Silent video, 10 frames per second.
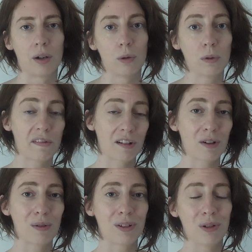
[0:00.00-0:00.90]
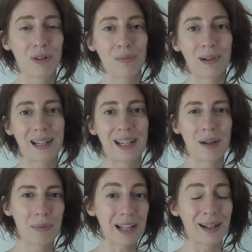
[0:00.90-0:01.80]
also you can play it
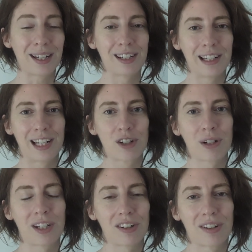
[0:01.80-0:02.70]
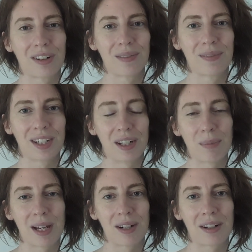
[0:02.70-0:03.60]
a bit like an electric guitar in a
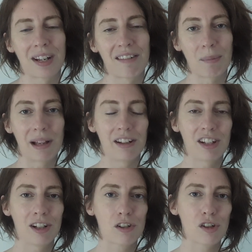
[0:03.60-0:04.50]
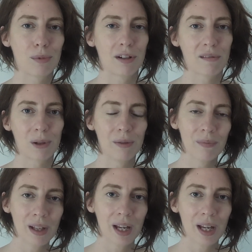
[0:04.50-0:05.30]
band as a melody instrument as well.